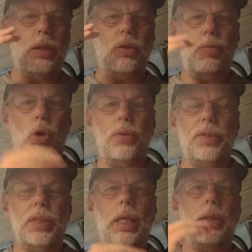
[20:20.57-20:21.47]
There's
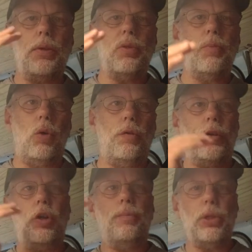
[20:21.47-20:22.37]
moleskin, there's mole
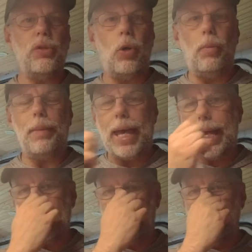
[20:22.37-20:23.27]
foam, there's mole
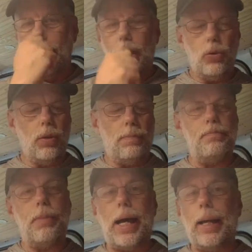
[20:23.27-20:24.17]
padding. You can
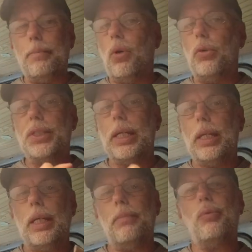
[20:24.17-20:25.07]
buy
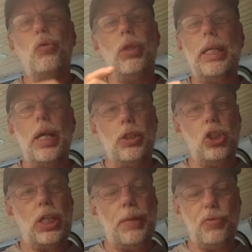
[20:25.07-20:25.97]
moleskin in pre-cut
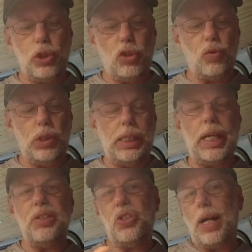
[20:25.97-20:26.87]
shapes, which is really
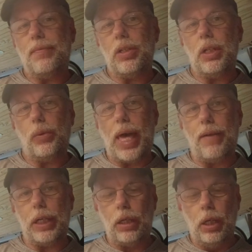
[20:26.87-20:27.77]
nice. You don't have to deal with
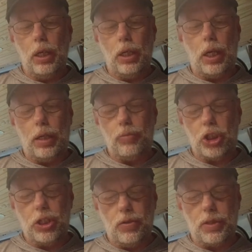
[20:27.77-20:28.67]
having
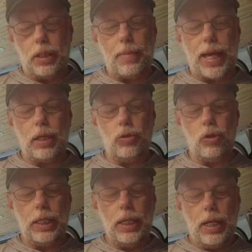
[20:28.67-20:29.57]
shears in the
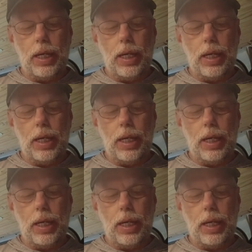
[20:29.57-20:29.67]
backcountry.